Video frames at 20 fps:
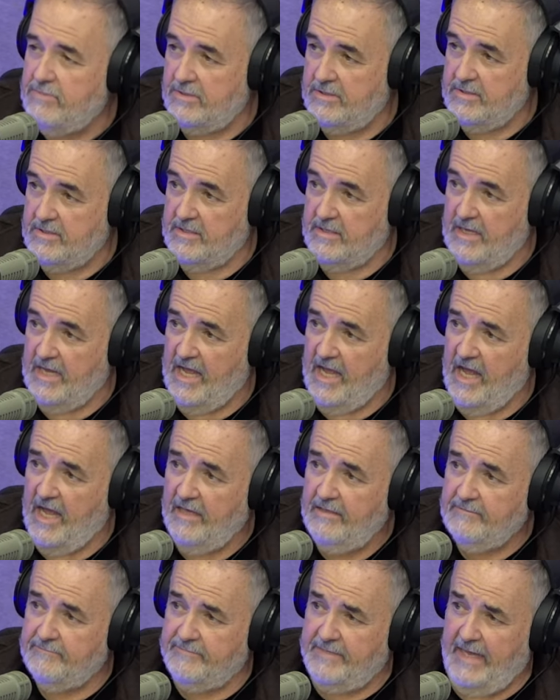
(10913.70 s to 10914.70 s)

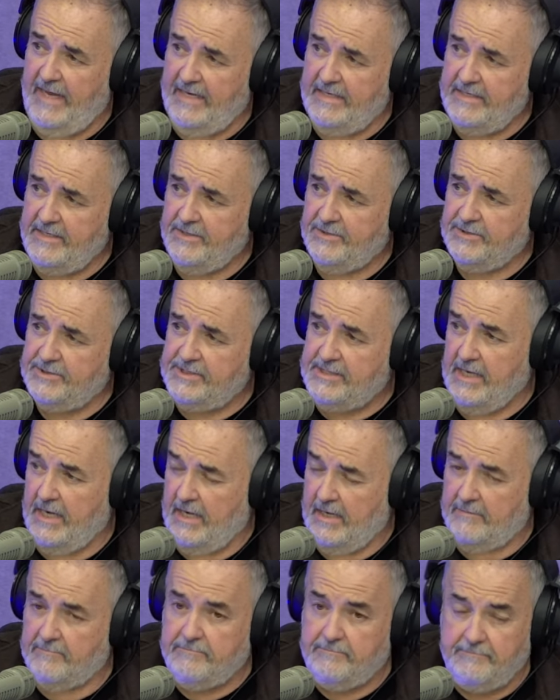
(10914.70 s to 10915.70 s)
A couple quick things.
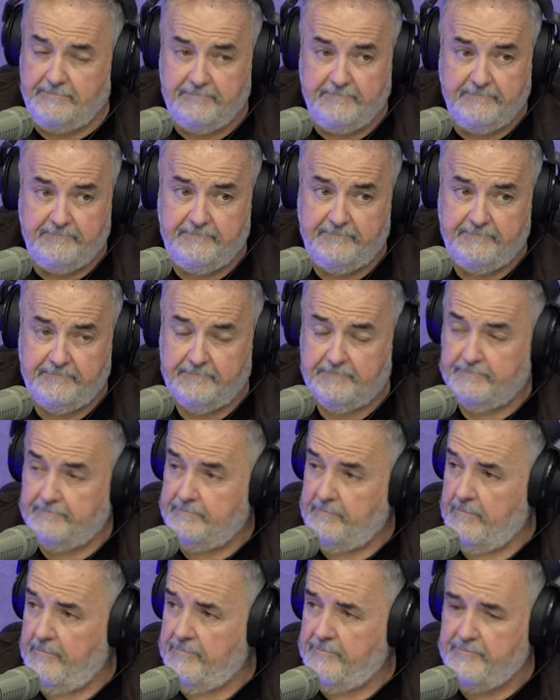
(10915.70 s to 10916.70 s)
Tom. Mr.
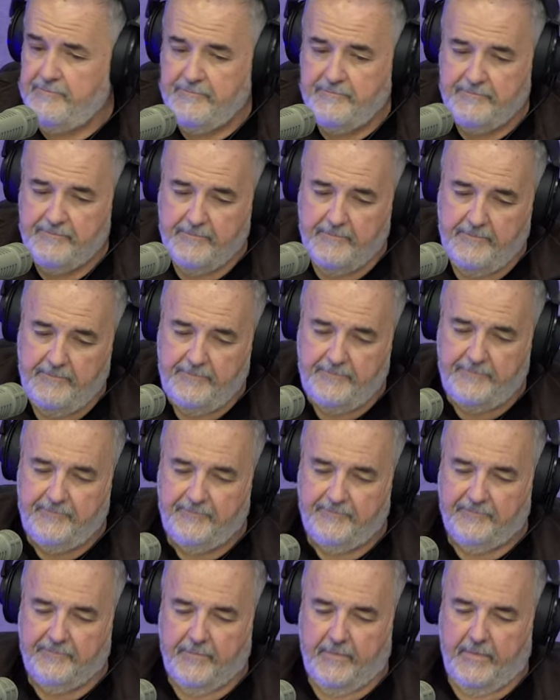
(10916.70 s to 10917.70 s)
Oskay should be